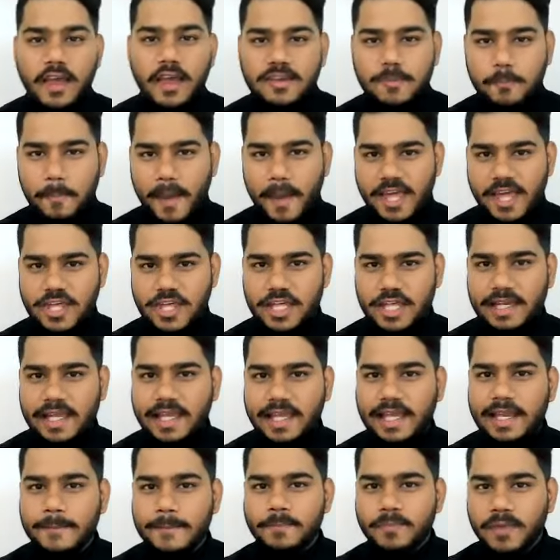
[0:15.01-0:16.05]

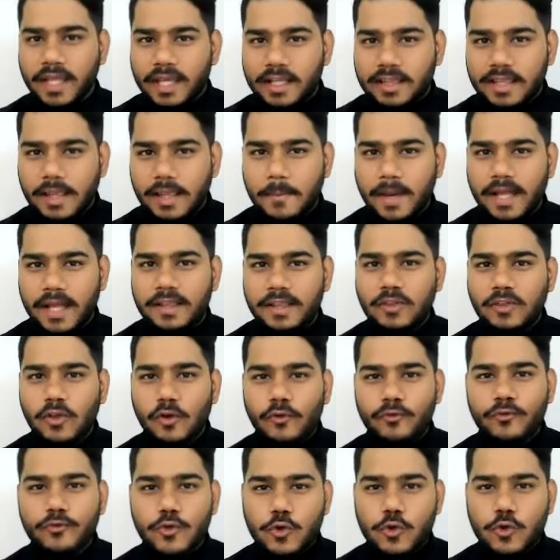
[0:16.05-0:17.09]
especially in the month
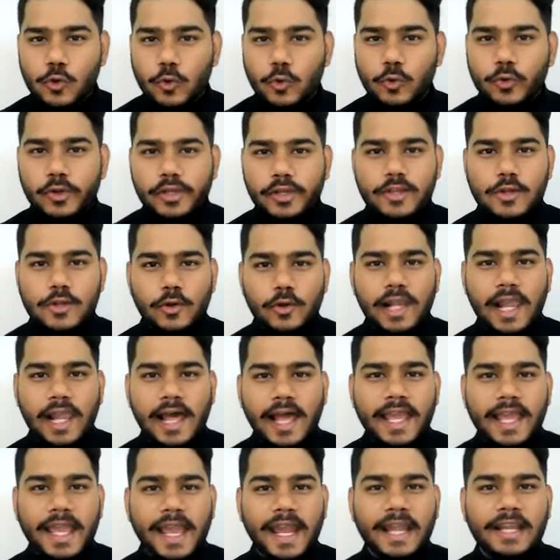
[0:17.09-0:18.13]
of June,
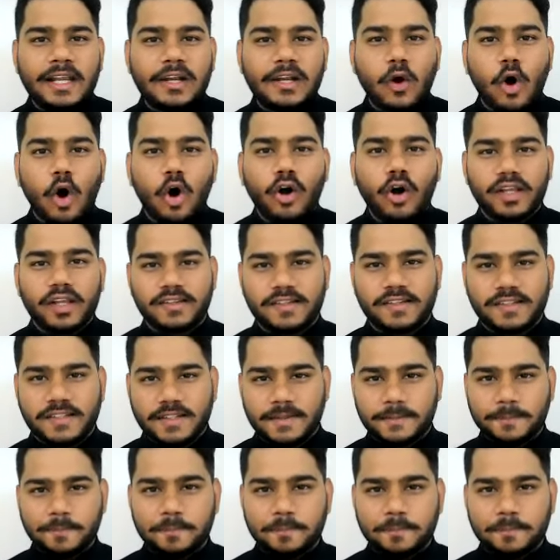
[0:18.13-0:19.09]
July, and August.